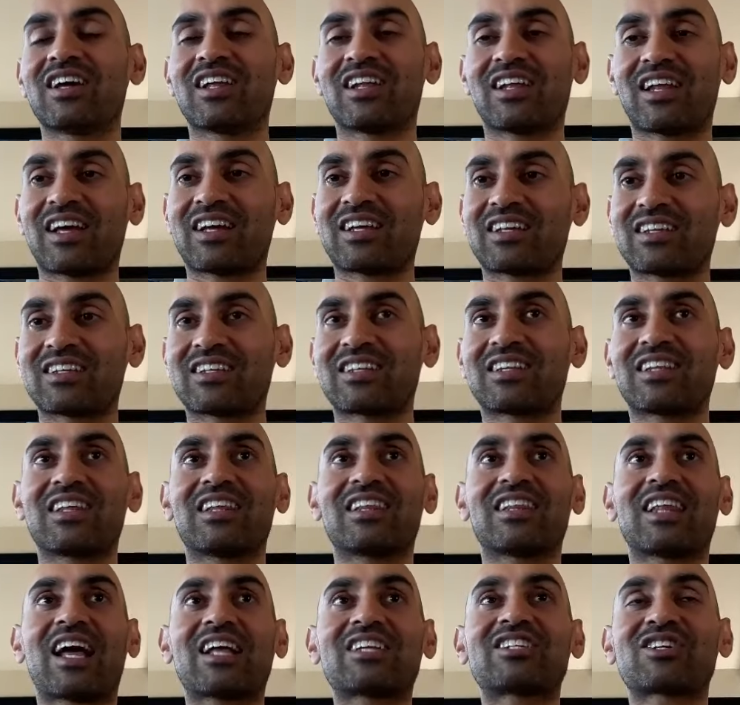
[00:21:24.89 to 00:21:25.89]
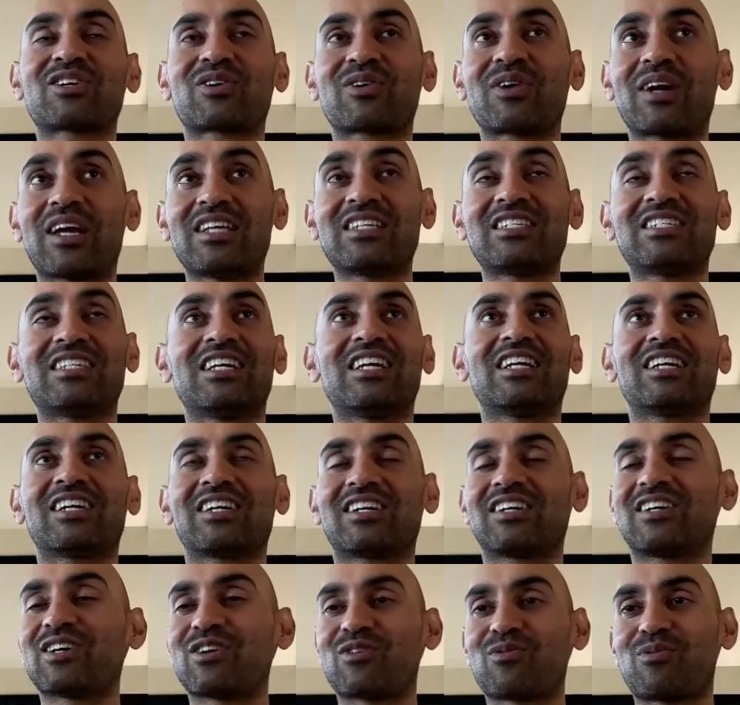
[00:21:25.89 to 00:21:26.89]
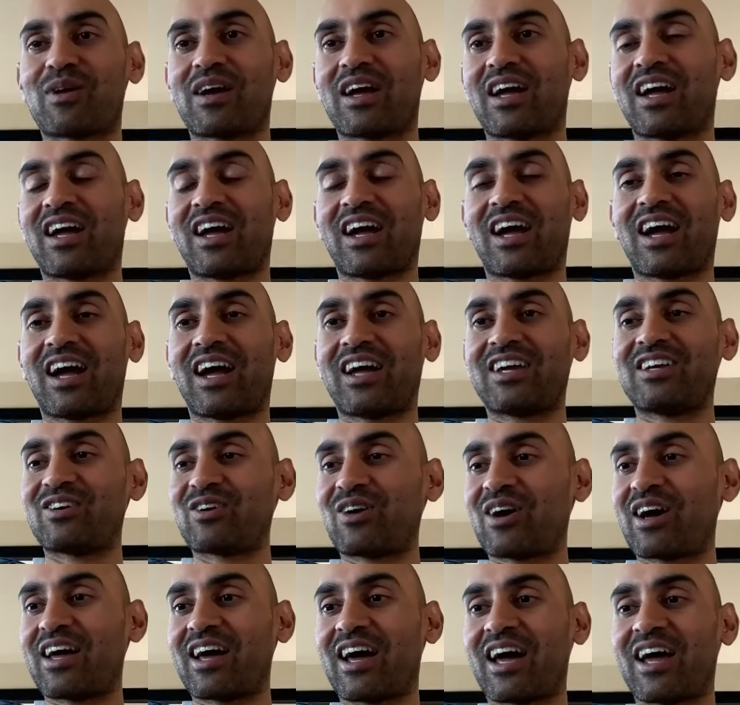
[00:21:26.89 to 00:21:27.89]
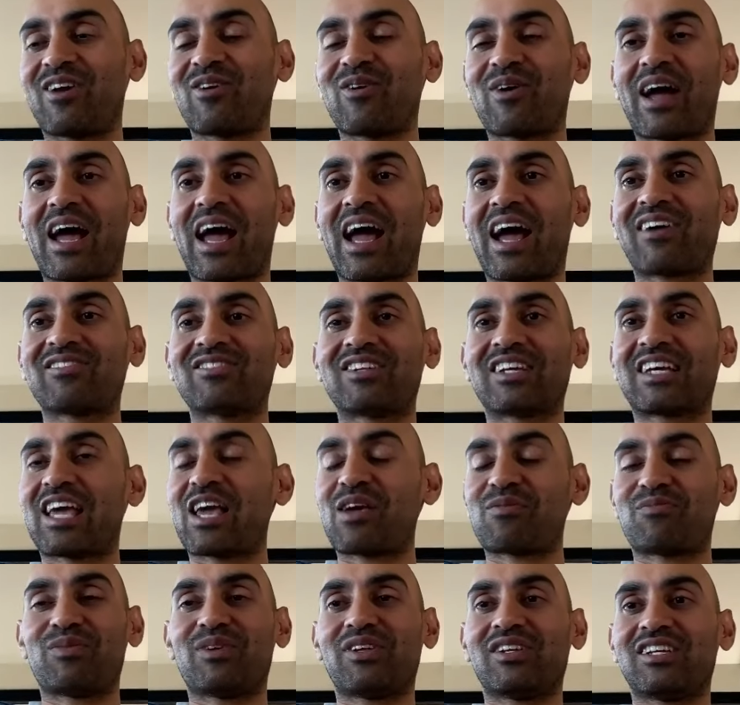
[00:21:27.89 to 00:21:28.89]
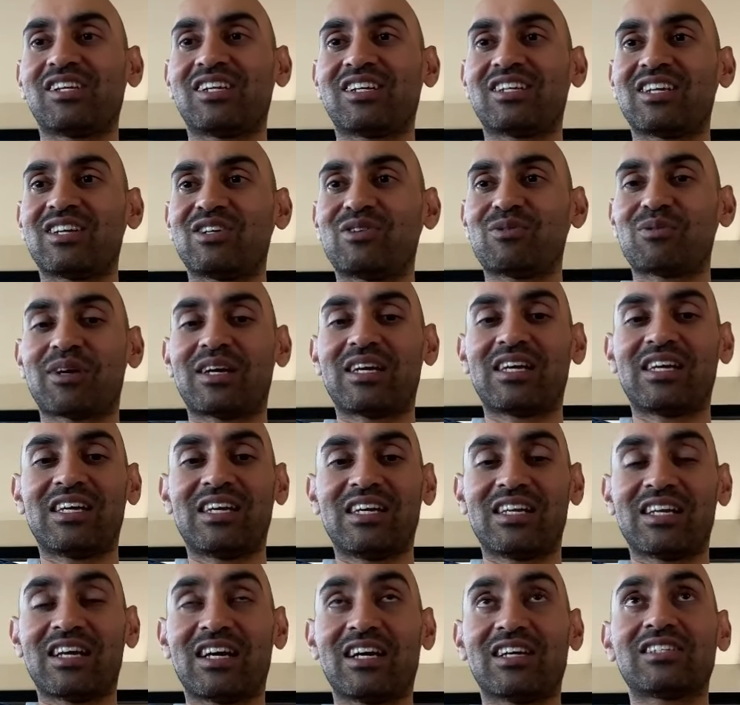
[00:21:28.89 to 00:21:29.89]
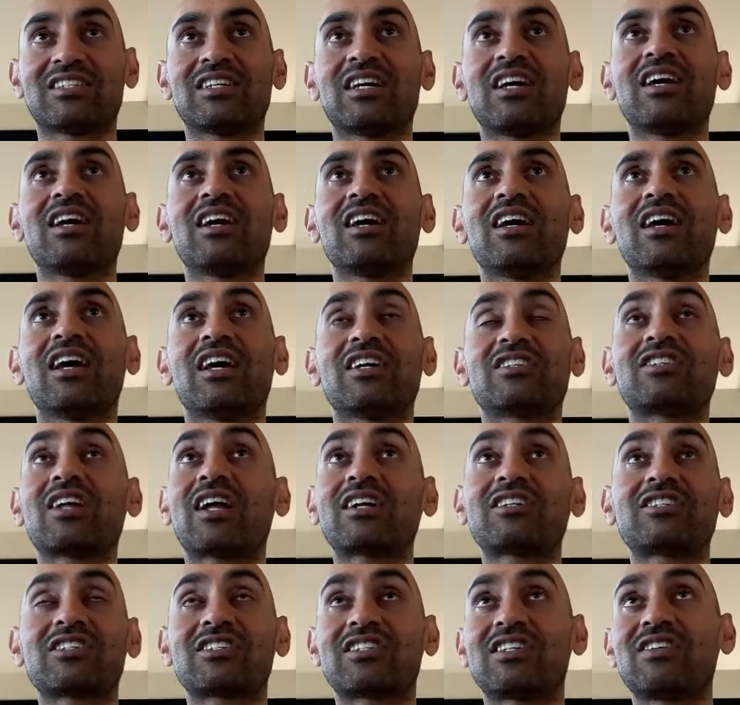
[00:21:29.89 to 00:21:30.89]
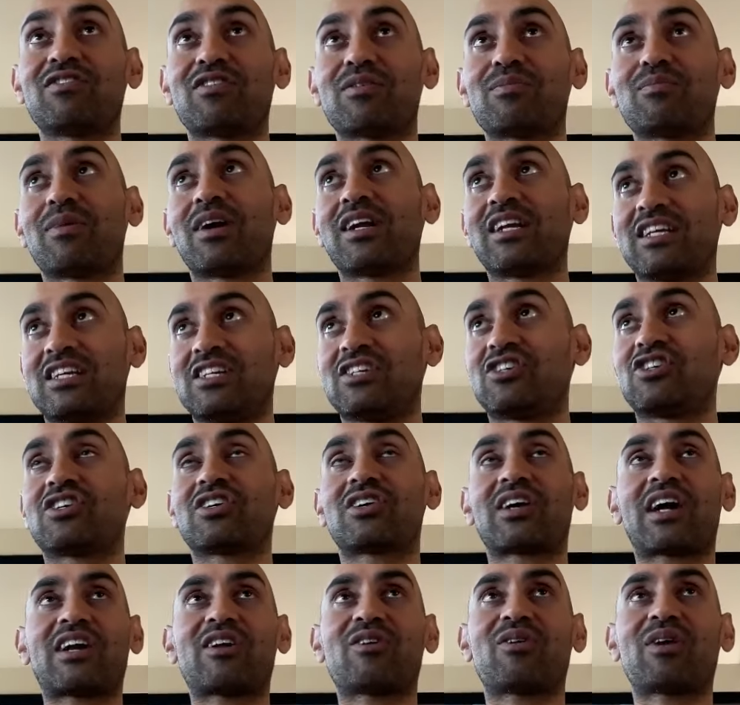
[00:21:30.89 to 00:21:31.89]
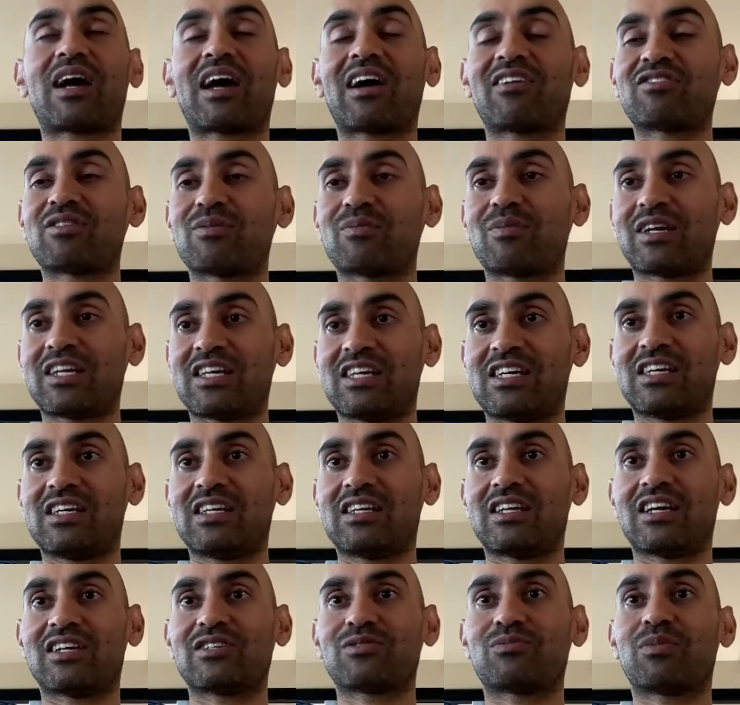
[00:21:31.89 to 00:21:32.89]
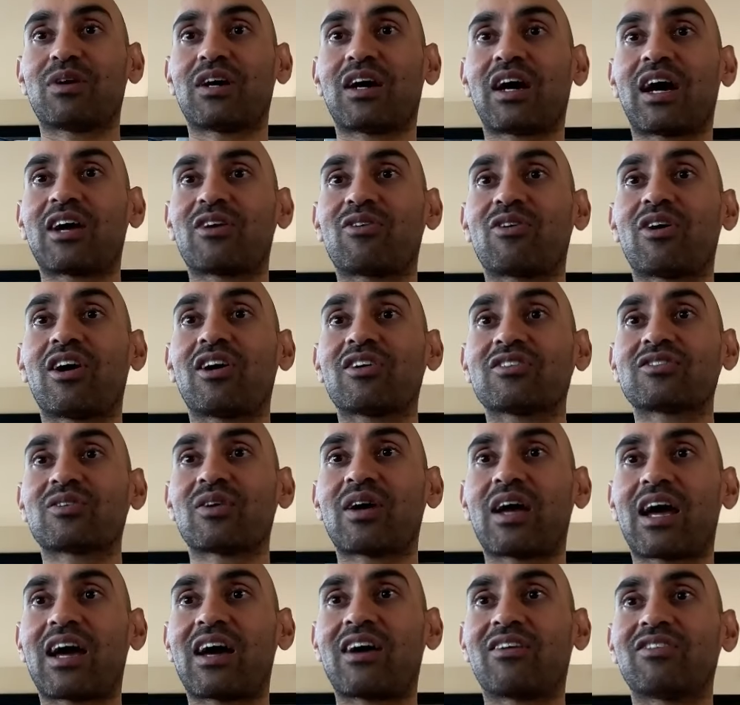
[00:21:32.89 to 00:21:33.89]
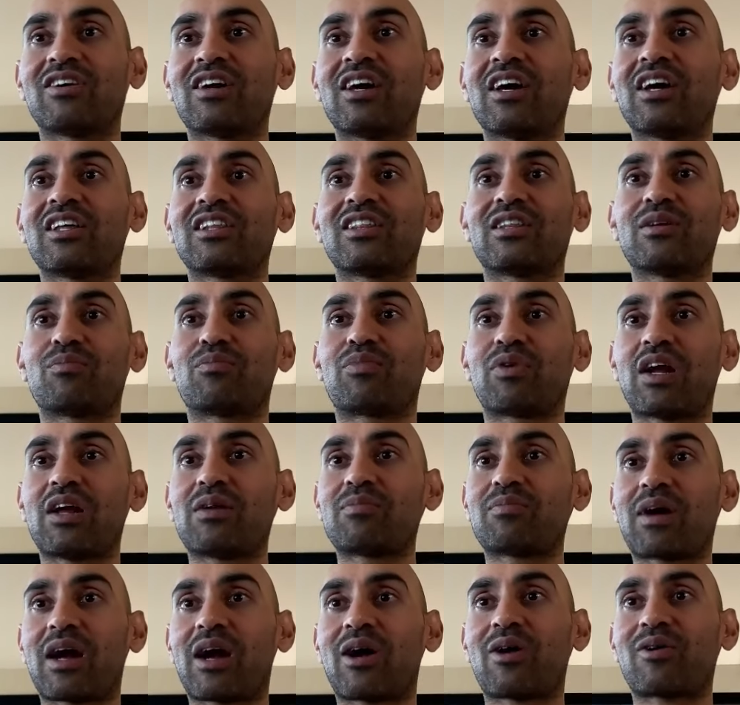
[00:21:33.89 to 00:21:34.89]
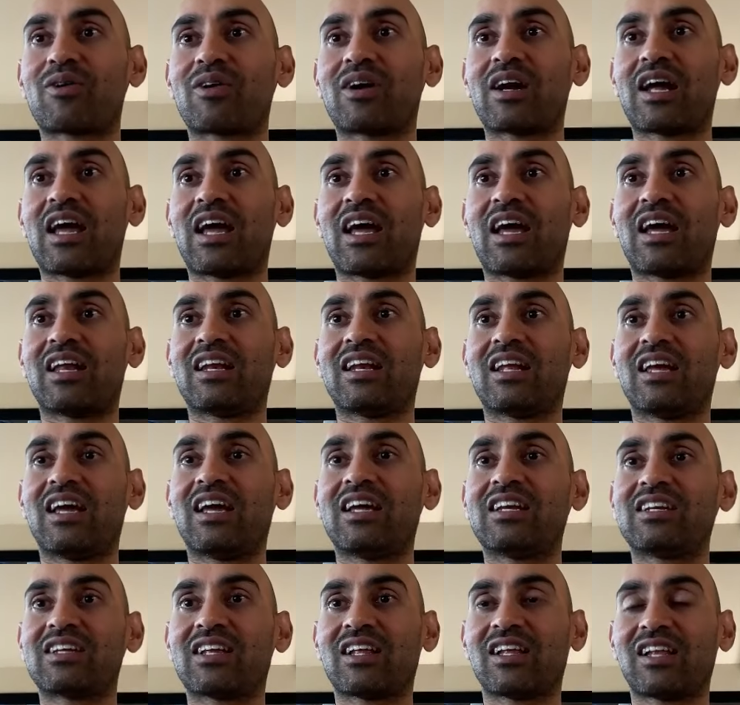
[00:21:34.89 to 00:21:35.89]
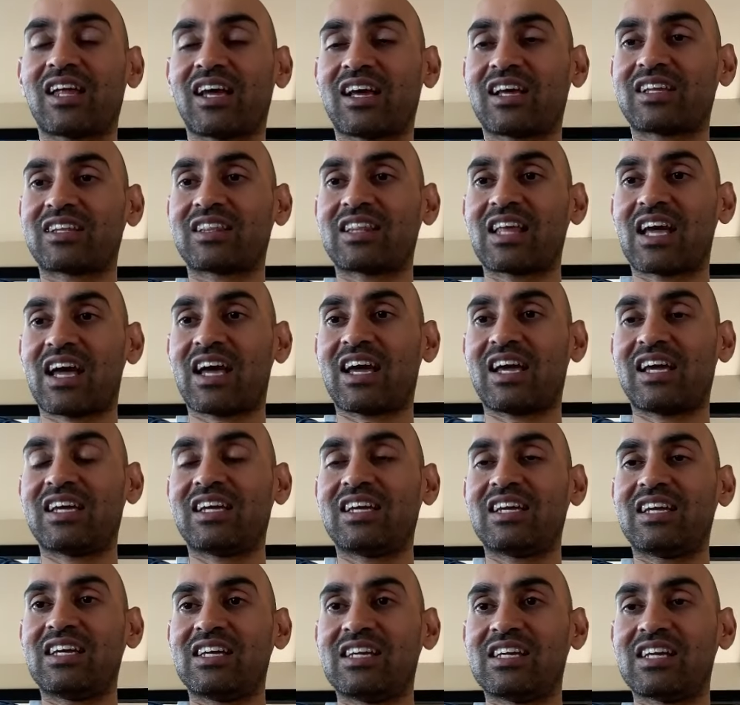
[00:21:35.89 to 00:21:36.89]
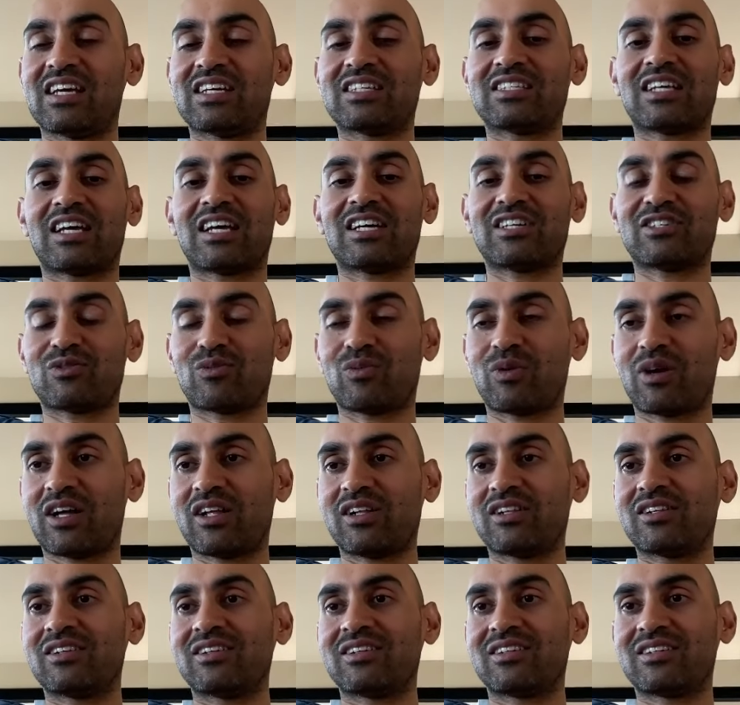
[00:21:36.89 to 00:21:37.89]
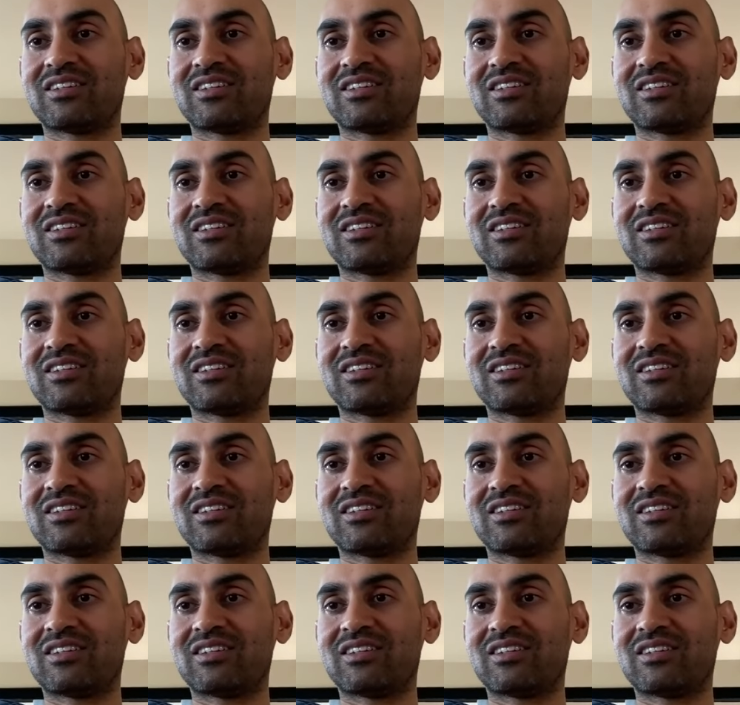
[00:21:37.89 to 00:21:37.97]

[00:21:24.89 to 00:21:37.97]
Like, that's crazy in a good way. I, you know, I, I don't have the capability to do what he does. It's not just even money. Sure, I don't have the money he does, but I don't also have the brain power and intellect that he does as well.